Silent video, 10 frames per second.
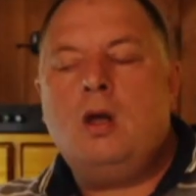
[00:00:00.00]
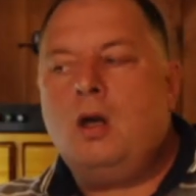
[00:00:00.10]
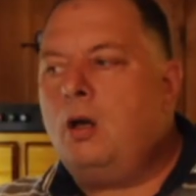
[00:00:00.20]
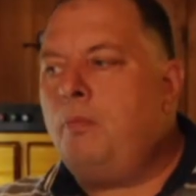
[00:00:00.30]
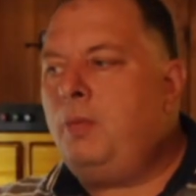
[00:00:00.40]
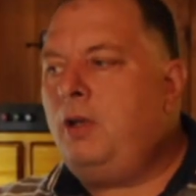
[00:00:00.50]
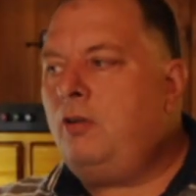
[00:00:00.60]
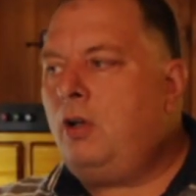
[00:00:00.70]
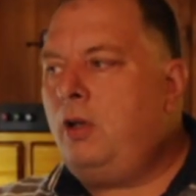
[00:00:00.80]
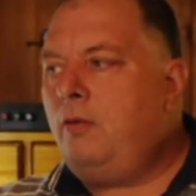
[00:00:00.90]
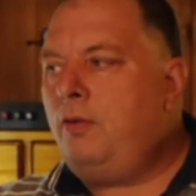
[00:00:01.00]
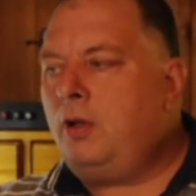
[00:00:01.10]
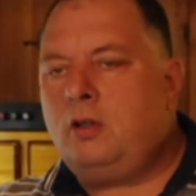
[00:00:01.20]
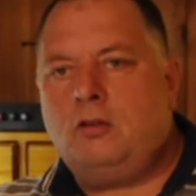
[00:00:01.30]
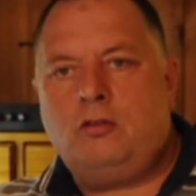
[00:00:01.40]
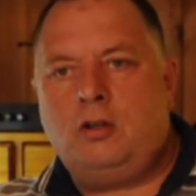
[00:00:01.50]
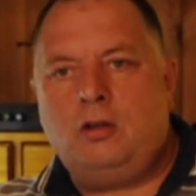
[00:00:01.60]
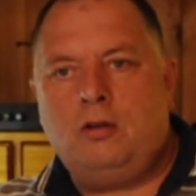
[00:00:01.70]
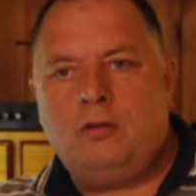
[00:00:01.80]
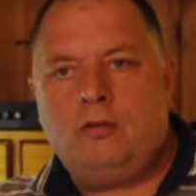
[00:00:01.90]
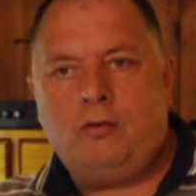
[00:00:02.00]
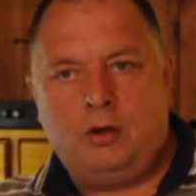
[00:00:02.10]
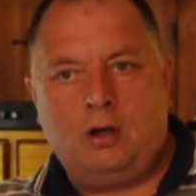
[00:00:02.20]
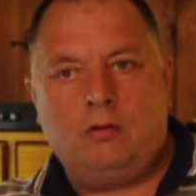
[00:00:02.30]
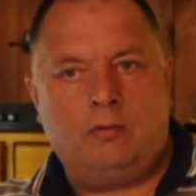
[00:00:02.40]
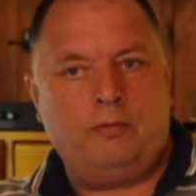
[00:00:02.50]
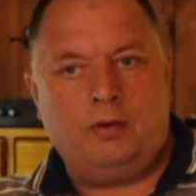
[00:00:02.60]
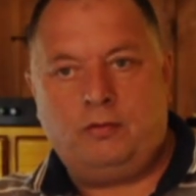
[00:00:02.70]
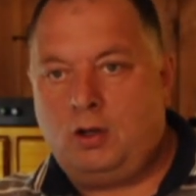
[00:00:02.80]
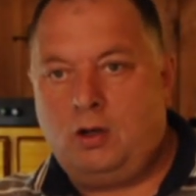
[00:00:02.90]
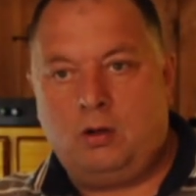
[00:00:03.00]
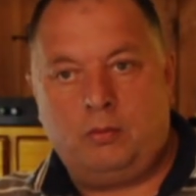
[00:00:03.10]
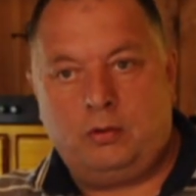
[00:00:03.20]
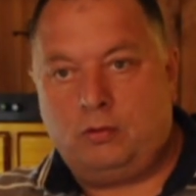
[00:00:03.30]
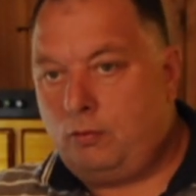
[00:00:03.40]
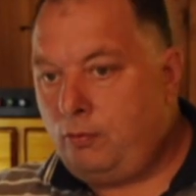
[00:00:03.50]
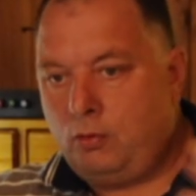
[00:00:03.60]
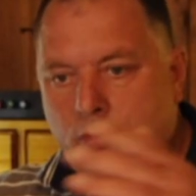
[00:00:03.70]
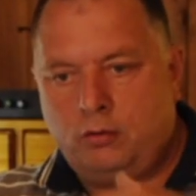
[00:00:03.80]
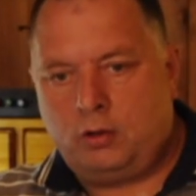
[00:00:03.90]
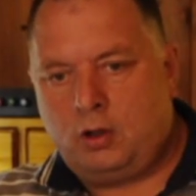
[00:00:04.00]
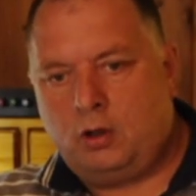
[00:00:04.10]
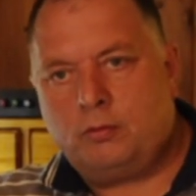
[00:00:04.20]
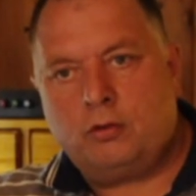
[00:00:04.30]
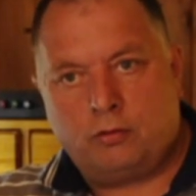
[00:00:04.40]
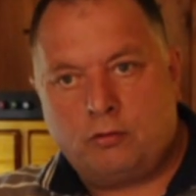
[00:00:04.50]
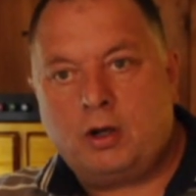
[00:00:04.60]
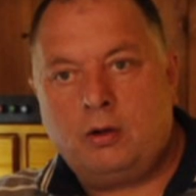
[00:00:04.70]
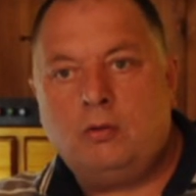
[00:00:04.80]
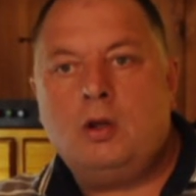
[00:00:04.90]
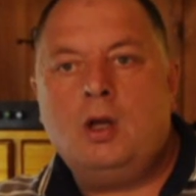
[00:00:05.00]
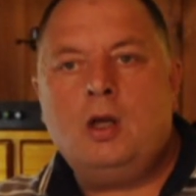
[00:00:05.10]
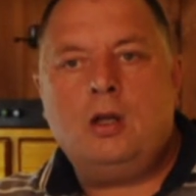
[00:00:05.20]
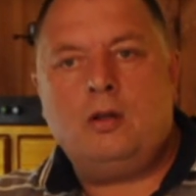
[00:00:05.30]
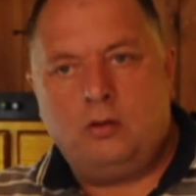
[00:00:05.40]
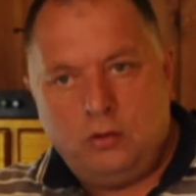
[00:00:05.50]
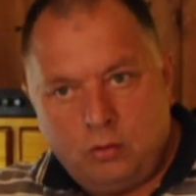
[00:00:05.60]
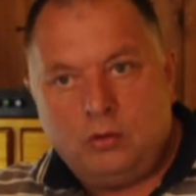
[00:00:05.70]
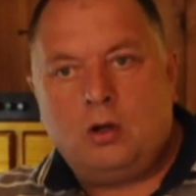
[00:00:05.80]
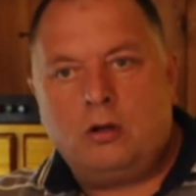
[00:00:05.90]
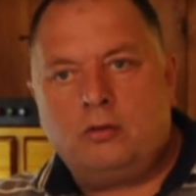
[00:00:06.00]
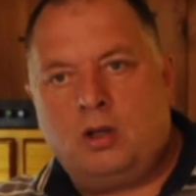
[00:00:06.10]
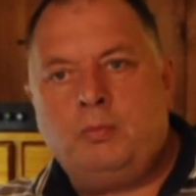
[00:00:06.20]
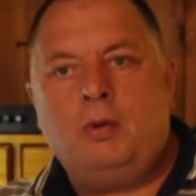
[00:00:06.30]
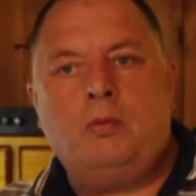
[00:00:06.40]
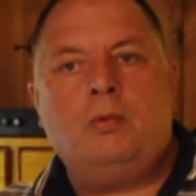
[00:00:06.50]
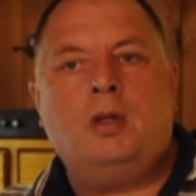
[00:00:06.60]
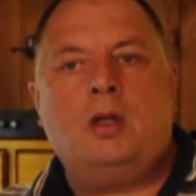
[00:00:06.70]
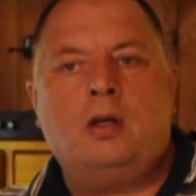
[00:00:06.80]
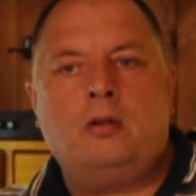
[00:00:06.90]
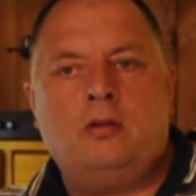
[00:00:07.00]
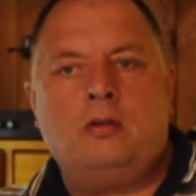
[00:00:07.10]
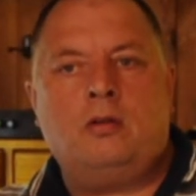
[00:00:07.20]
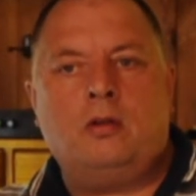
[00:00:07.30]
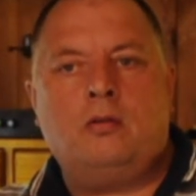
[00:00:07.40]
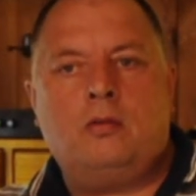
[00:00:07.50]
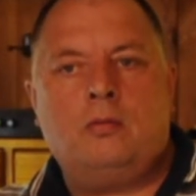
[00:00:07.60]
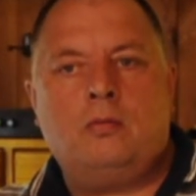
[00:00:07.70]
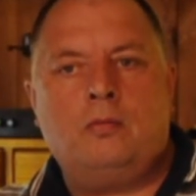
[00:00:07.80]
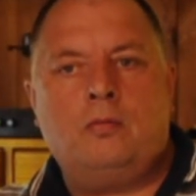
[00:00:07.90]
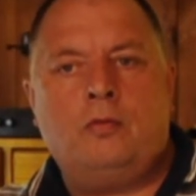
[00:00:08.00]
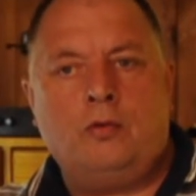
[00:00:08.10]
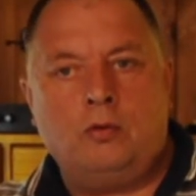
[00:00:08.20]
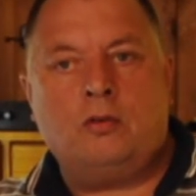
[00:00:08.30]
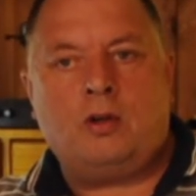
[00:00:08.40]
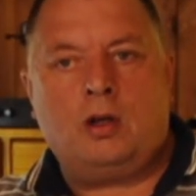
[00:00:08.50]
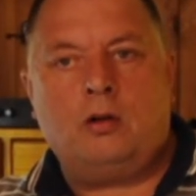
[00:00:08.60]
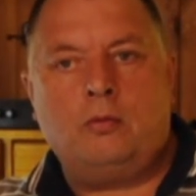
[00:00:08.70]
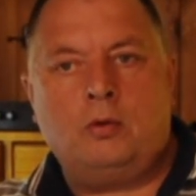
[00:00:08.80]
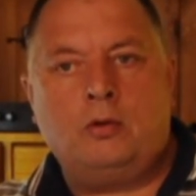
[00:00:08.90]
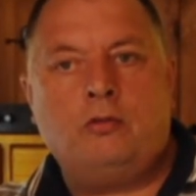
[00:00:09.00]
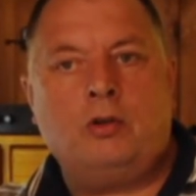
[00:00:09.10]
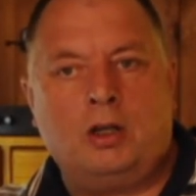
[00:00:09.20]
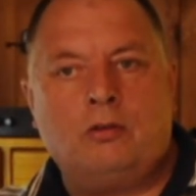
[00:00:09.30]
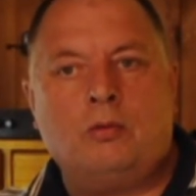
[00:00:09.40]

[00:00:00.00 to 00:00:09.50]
Um, basically, if it can see 350 kilometers or 400 kilometers of ground, you can contact people within that distance through the satellite once you get